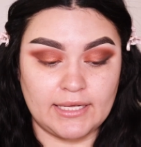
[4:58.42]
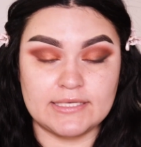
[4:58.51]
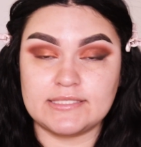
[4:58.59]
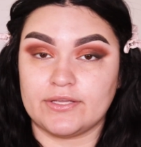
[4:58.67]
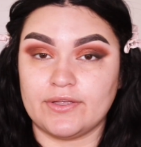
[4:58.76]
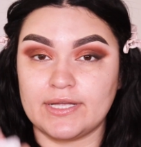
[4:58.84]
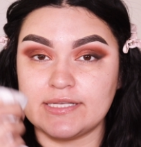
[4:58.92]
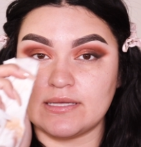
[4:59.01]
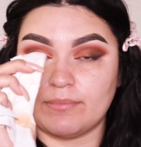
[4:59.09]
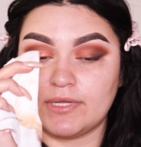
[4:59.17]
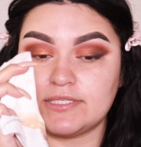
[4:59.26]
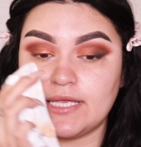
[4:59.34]
I said, you guys, I'm
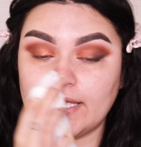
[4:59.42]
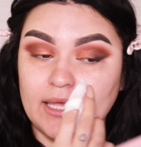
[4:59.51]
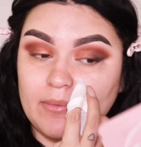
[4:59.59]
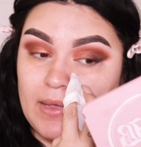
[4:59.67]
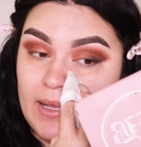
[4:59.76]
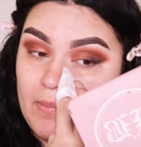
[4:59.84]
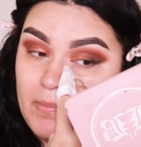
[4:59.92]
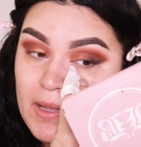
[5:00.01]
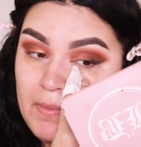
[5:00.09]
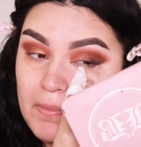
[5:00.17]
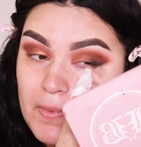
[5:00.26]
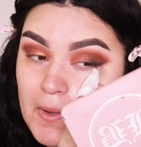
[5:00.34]
going to take a makeup
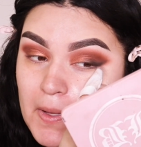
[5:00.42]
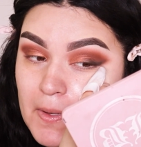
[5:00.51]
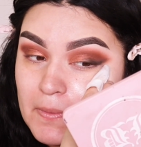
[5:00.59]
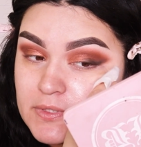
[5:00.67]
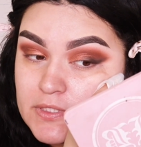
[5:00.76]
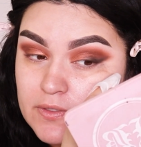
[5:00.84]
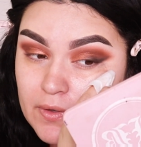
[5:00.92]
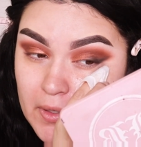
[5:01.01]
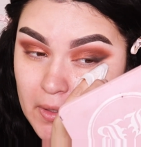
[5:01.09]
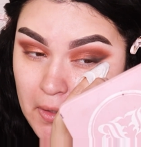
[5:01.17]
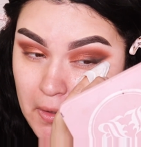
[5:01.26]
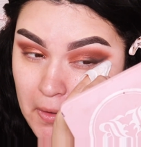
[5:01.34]
wipe and I'm just going
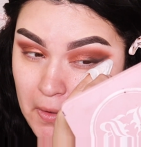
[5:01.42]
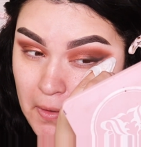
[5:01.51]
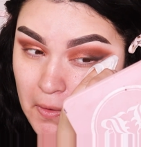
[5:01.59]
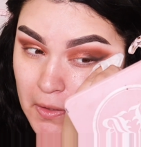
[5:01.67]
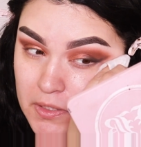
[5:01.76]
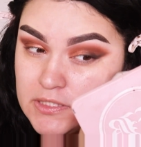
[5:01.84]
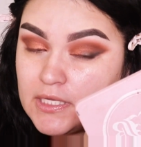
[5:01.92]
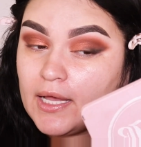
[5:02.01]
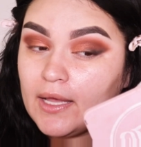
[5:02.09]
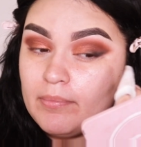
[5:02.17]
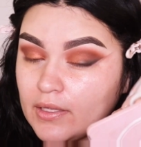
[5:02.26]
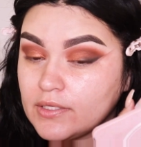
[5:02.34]
to clean this
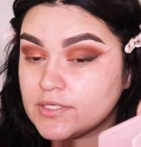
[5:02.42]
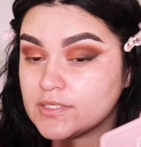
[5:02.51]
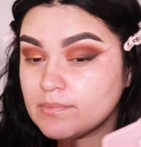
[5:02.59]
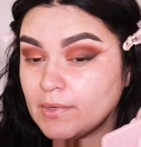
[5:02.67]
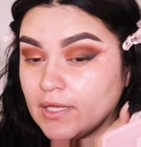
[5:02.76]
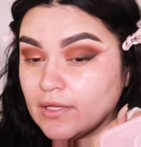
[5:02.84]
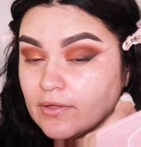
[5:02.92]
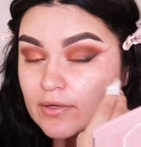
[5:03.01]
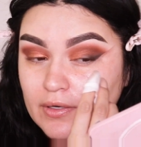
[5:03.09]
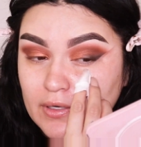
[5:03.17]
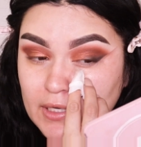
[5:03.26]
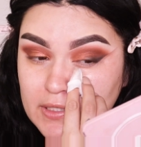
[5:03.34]
up and just make it
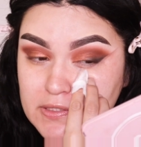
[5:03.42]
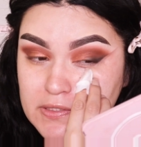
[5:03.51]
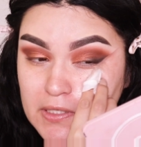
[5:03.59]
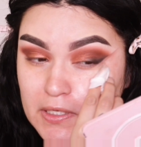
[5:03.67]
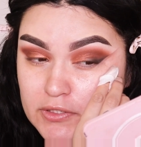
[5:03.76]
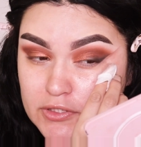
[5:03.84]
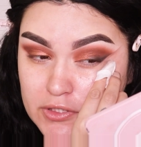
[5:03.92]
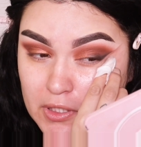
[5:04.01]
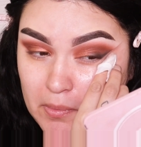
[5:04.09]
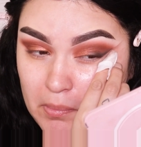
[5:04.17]
look nice and sharp.